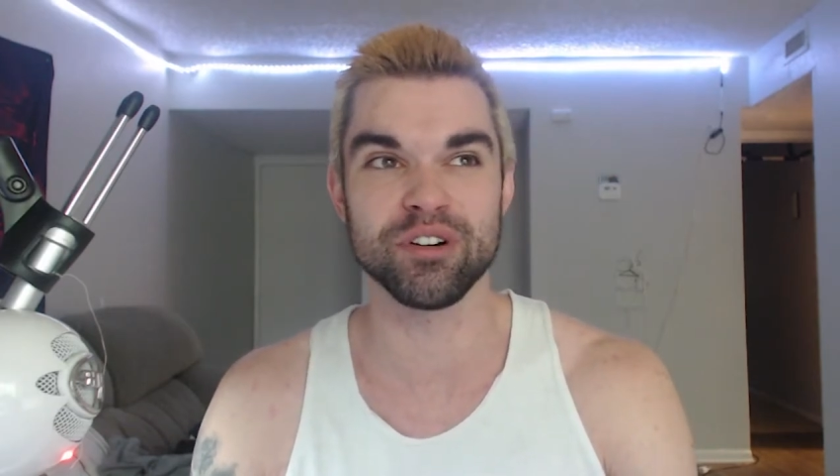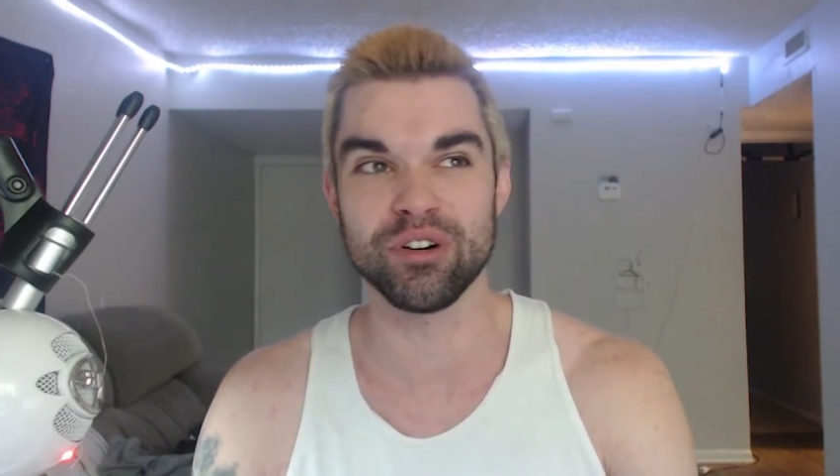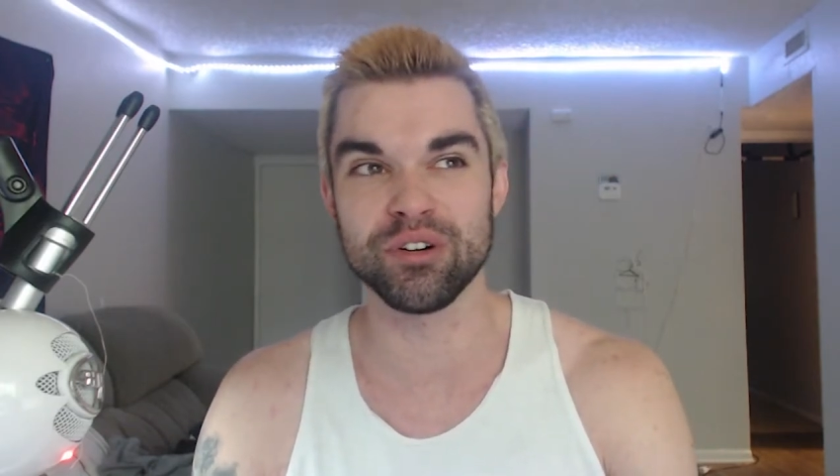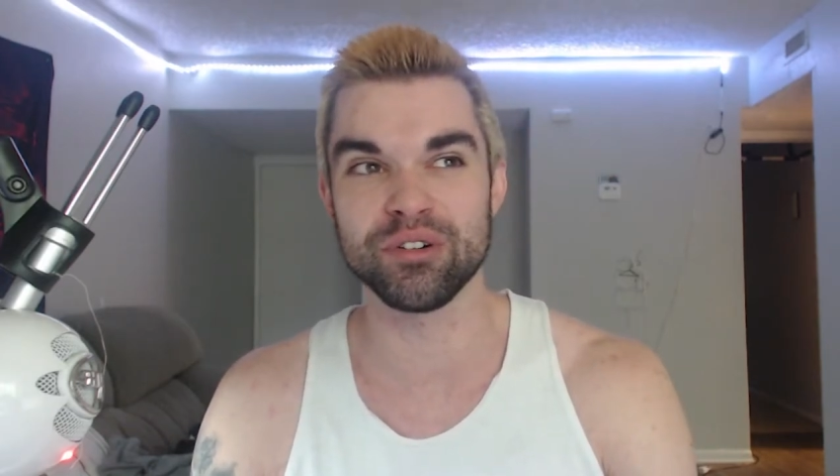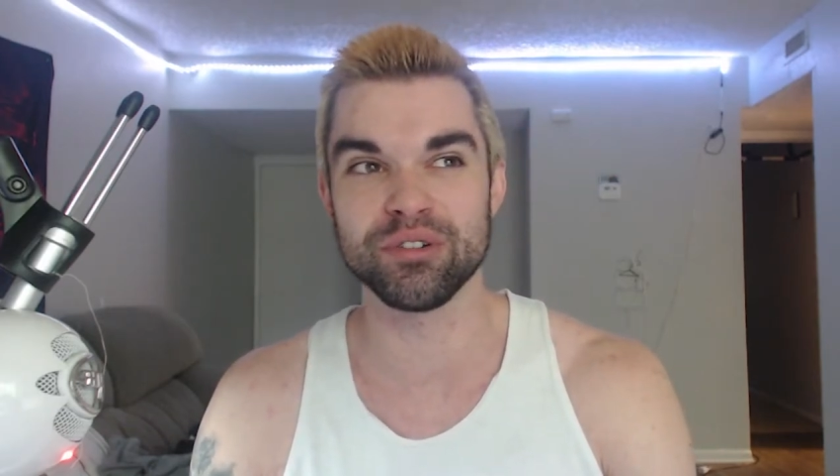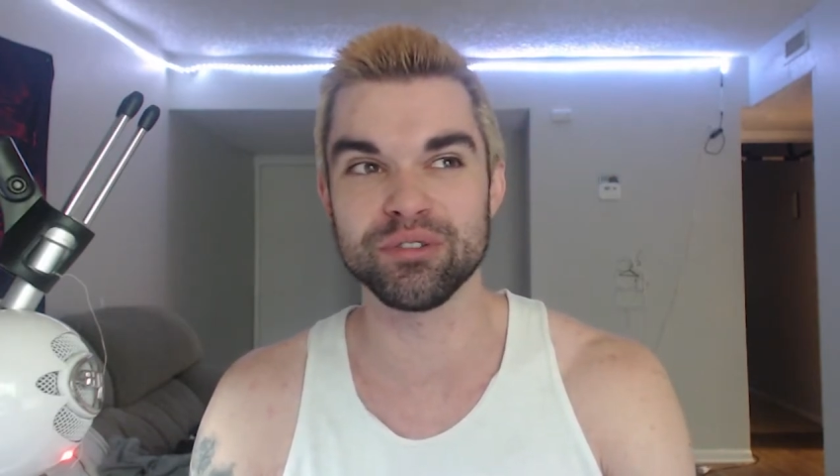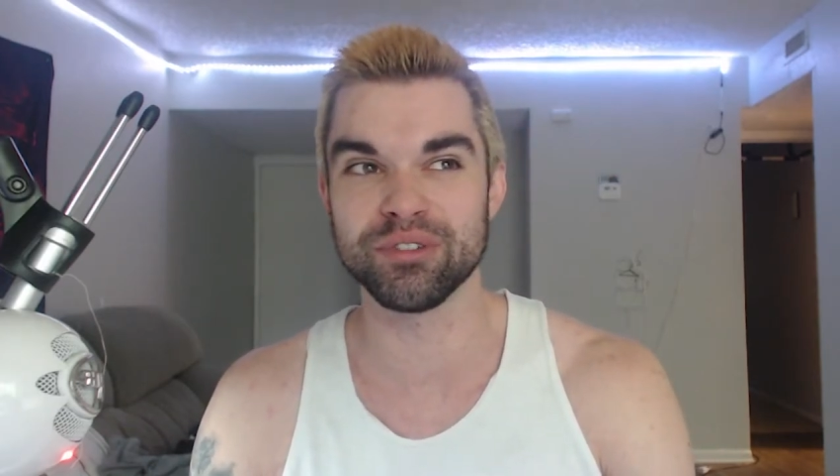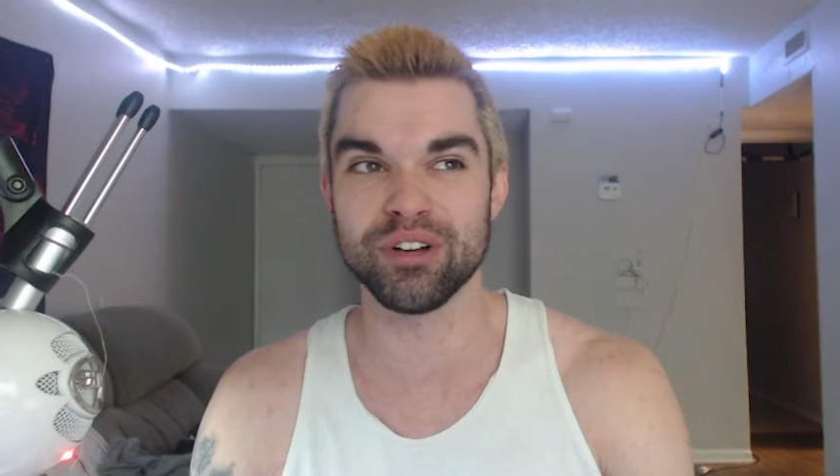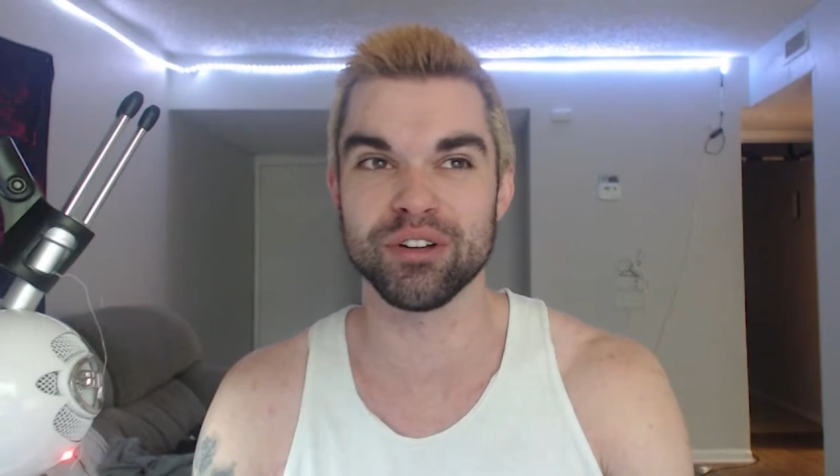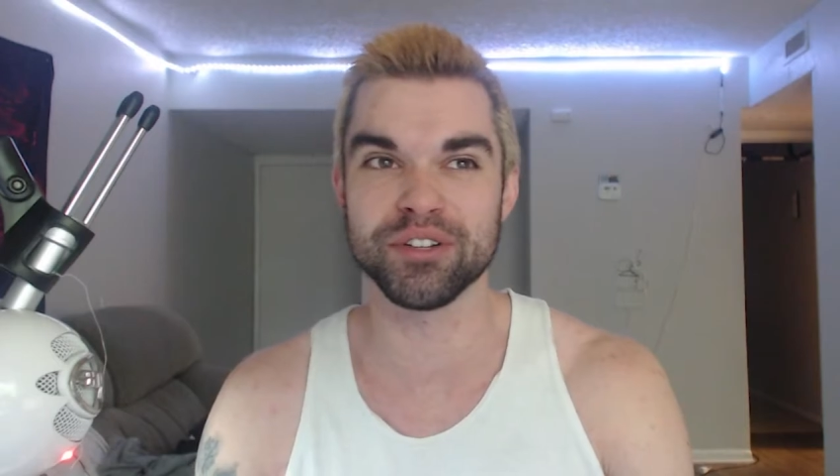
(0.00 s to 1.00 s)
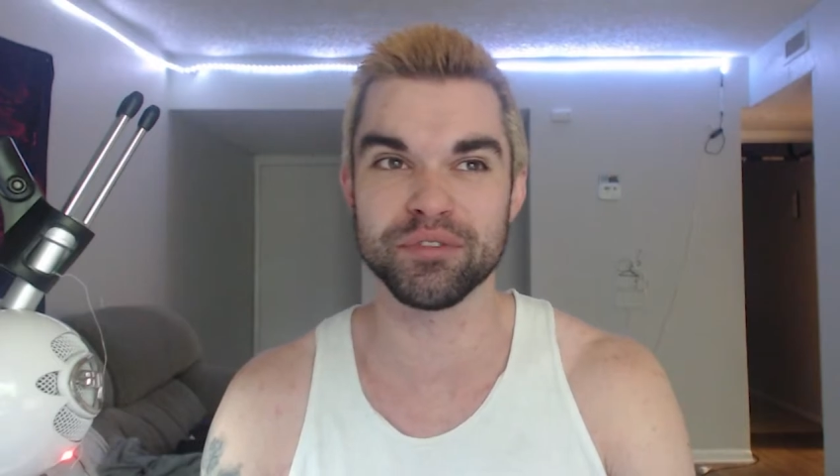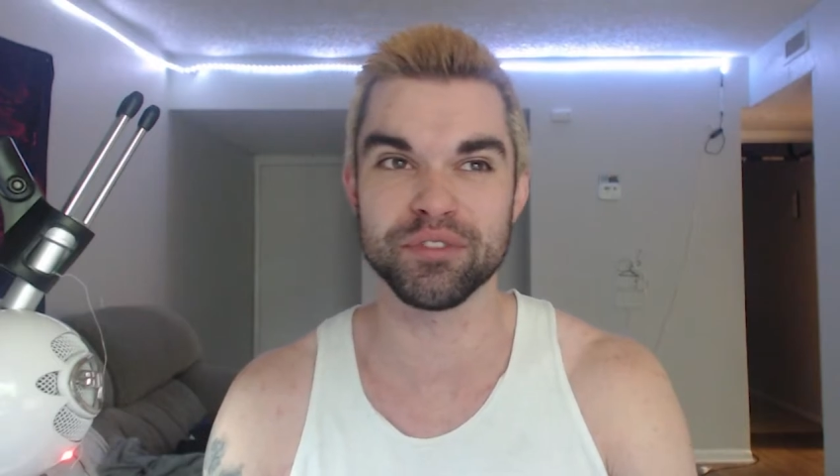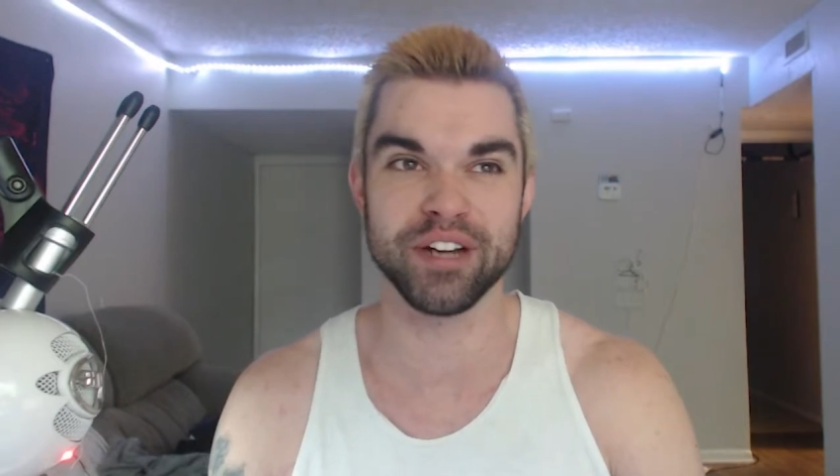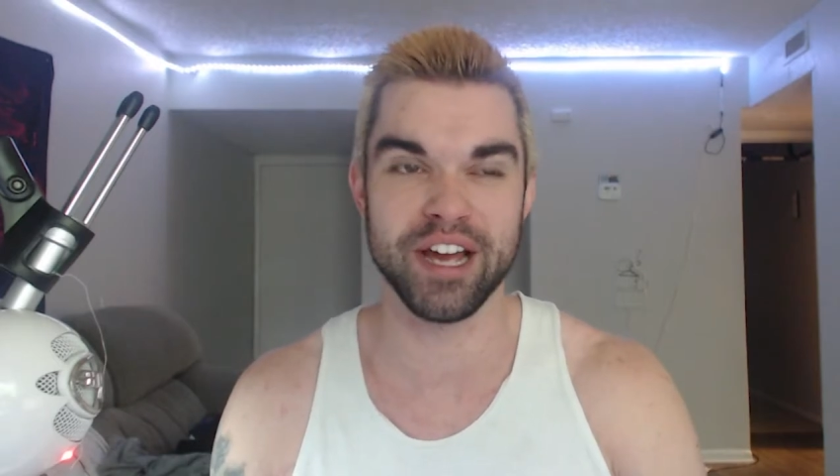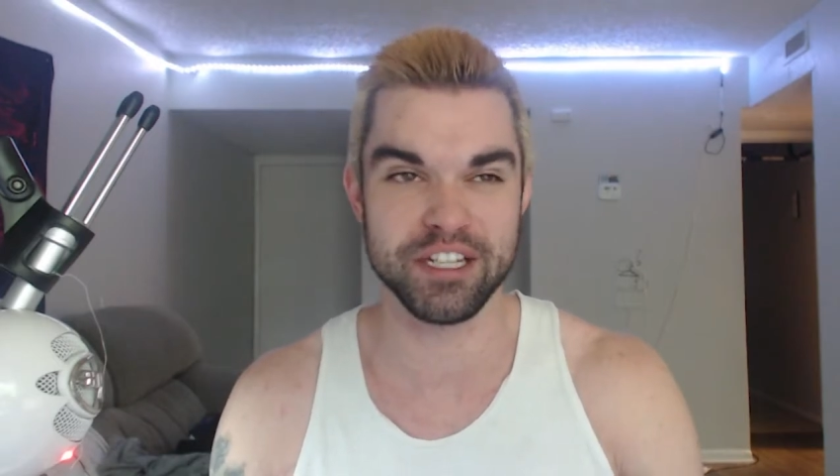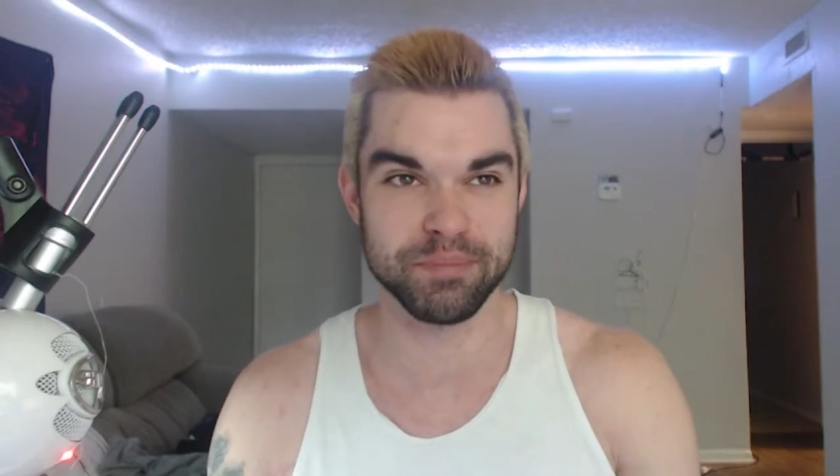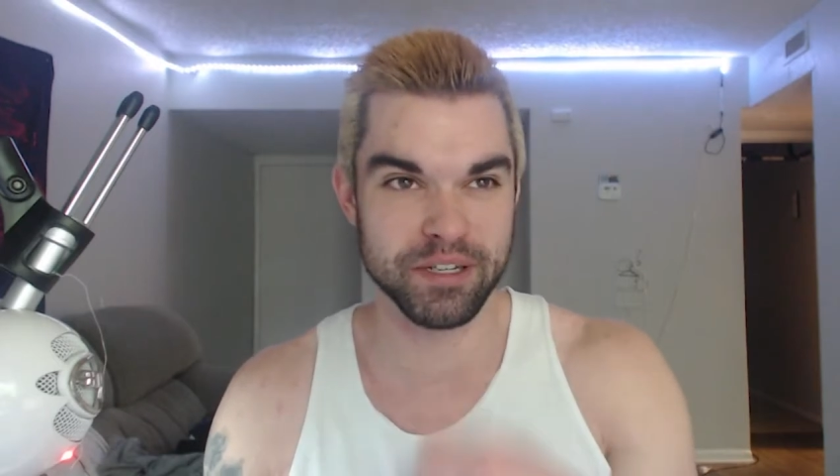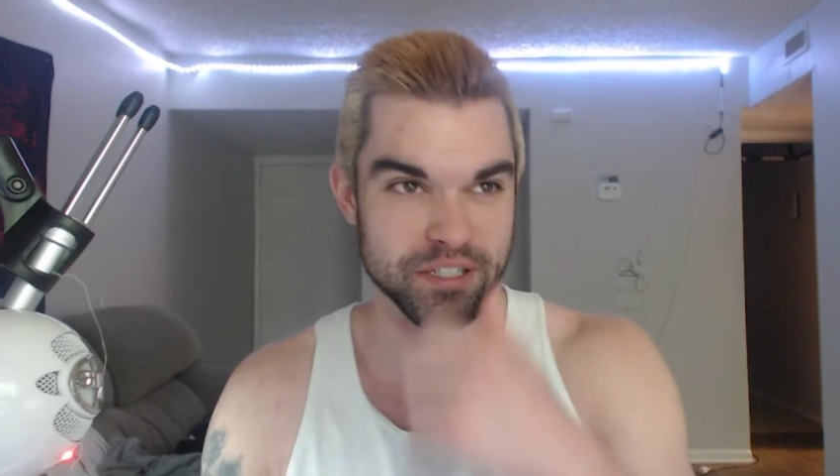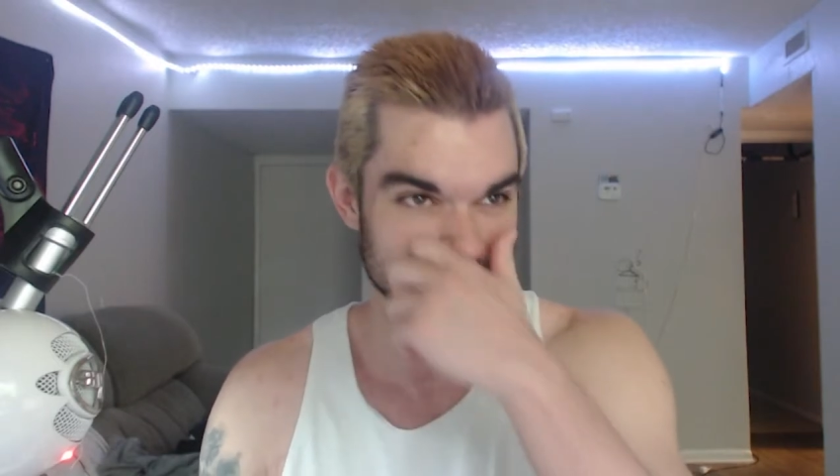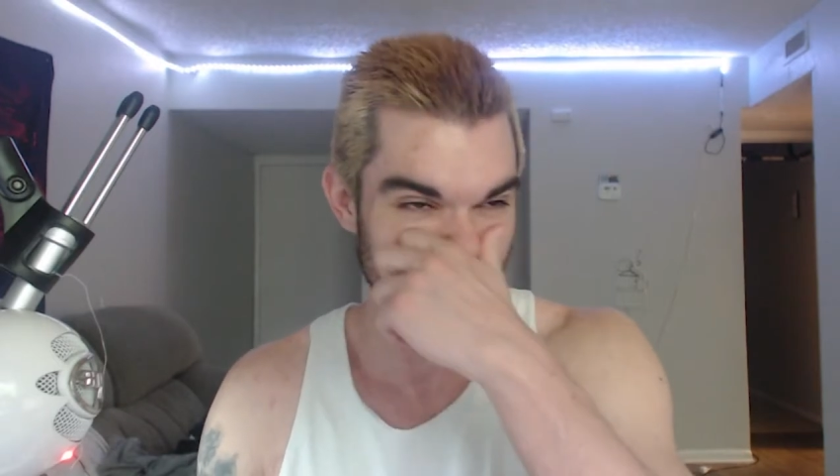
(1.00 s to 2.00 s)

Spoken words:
all different aspects